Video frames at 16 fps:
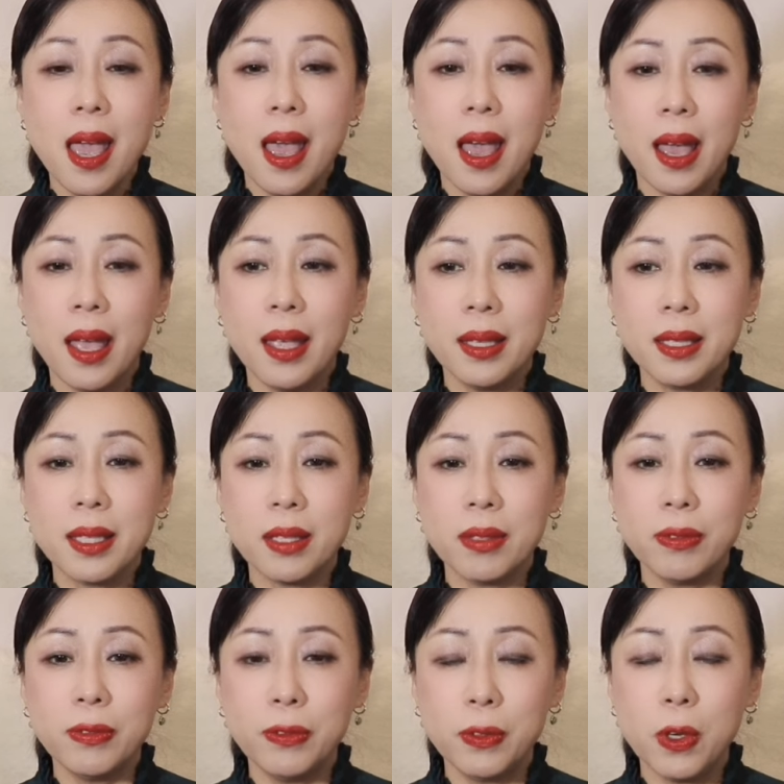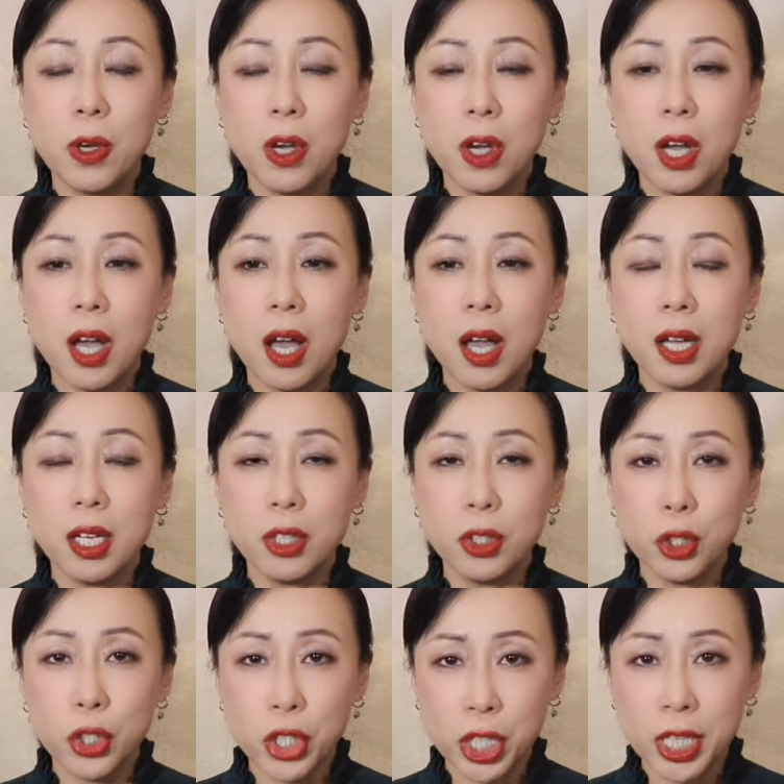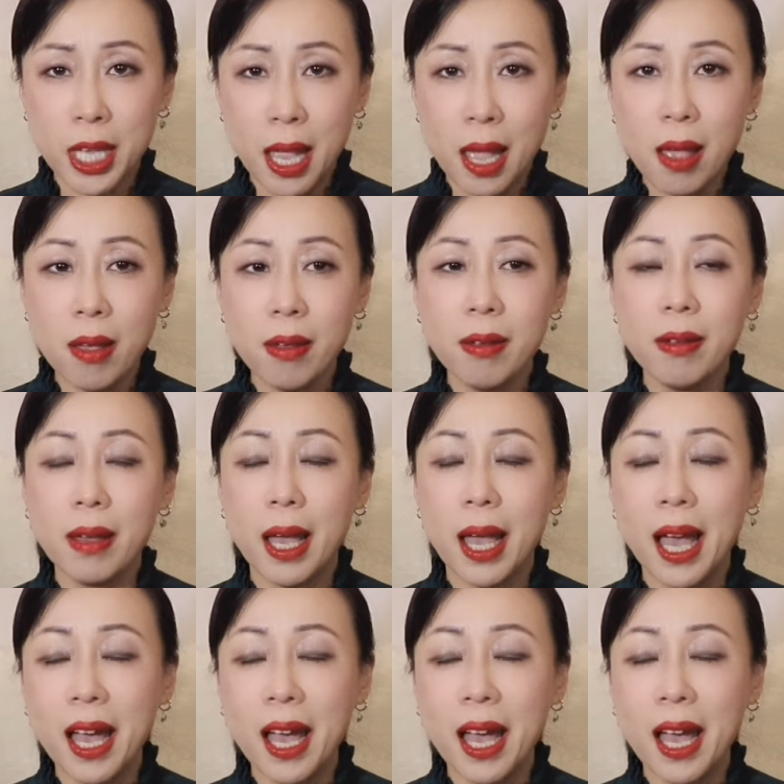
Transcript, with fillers: And for Chanel,